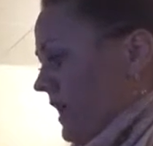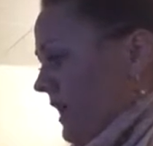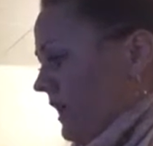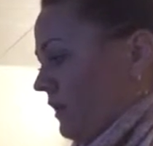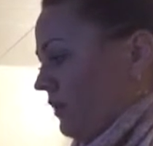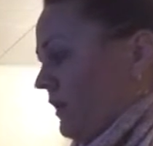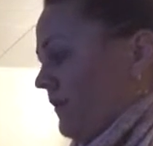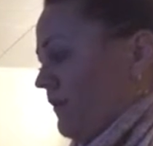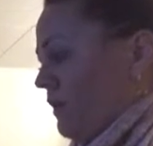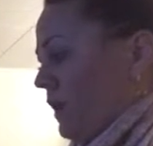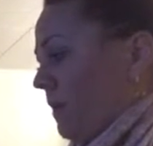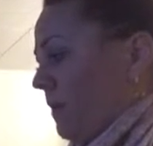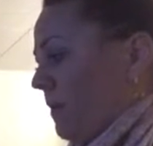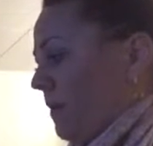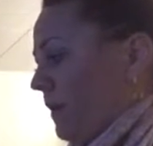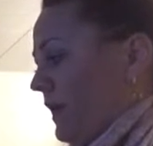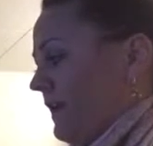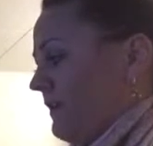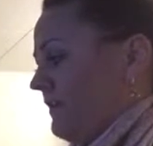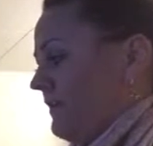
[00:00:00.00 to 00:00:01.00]
It'll give you a
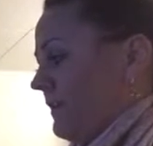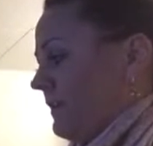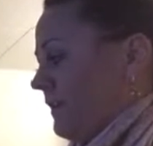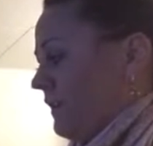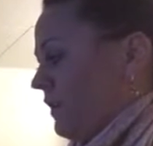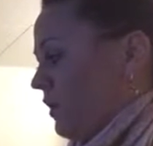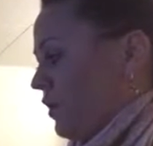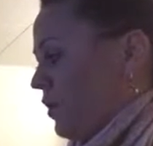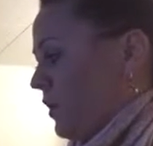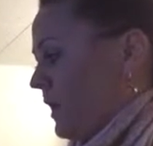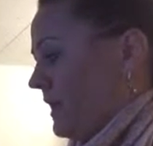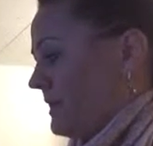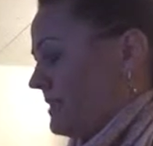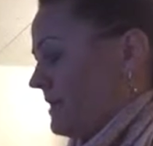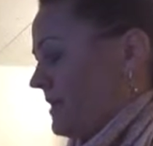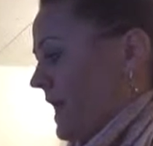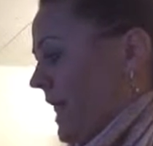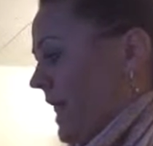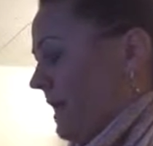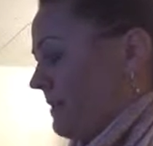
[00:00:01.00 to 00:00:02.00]
brief, quick
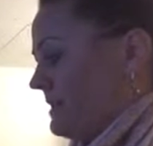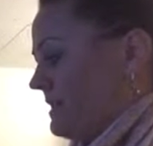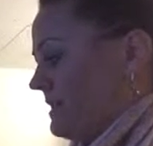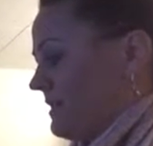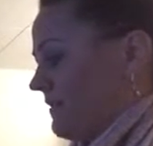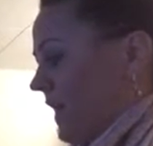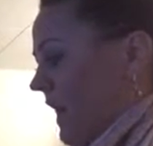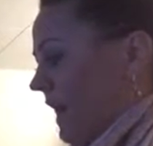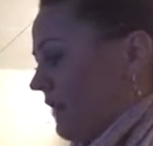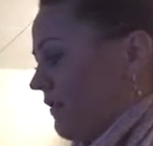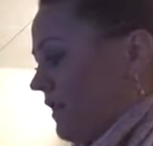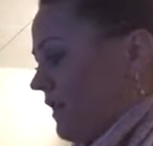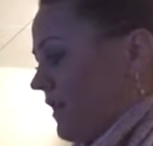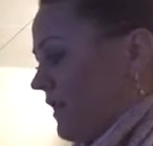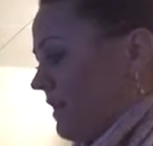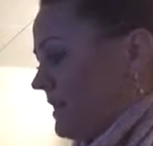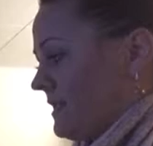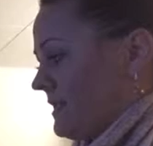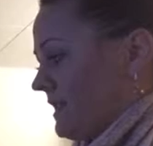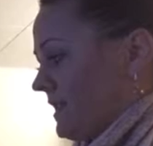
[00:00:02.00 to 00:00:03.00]
synopsis of
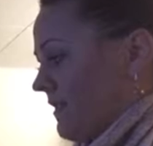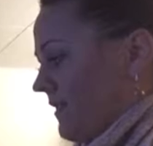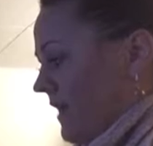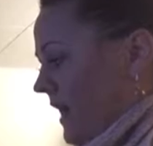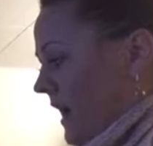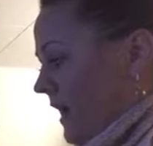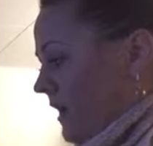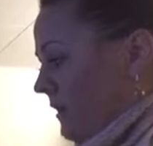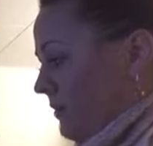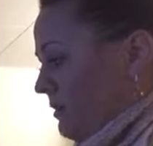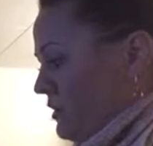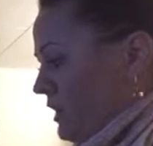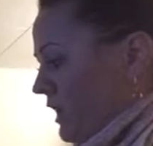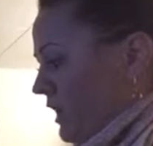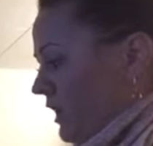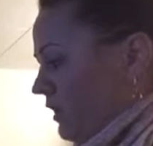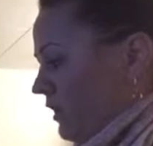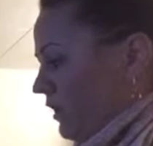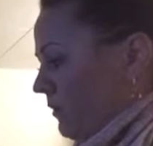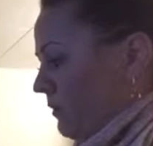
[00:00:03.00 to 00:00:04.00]
everything that's in that
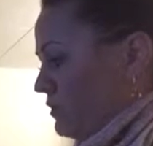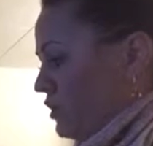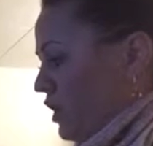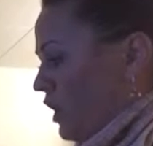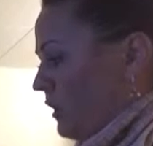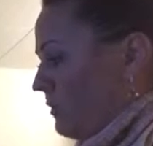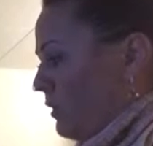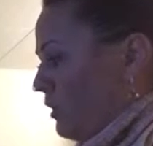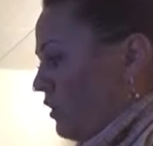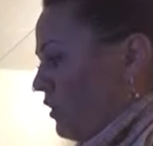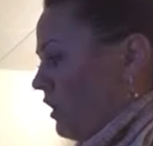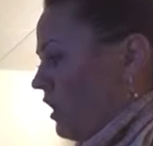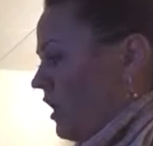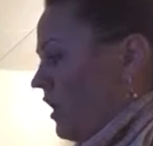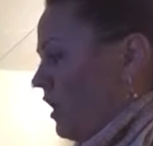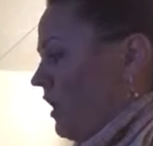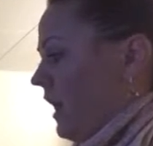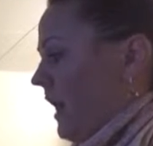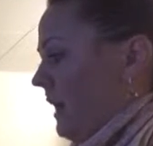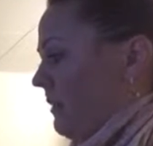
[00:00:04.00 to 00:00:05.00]
particular drug
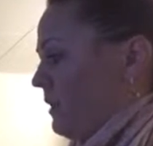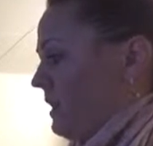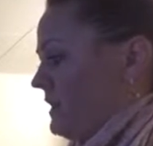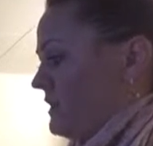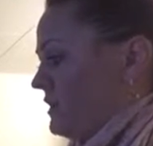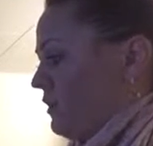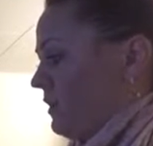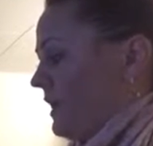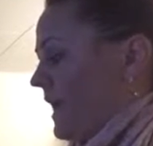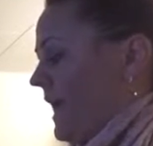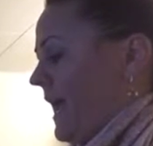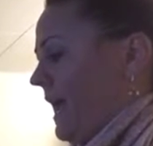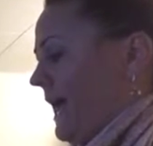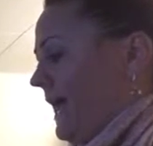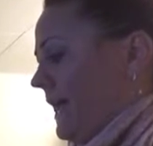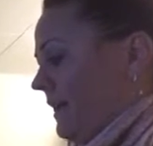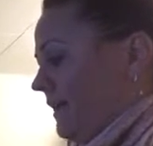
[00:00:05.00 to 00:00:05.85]
protocol. I press OK.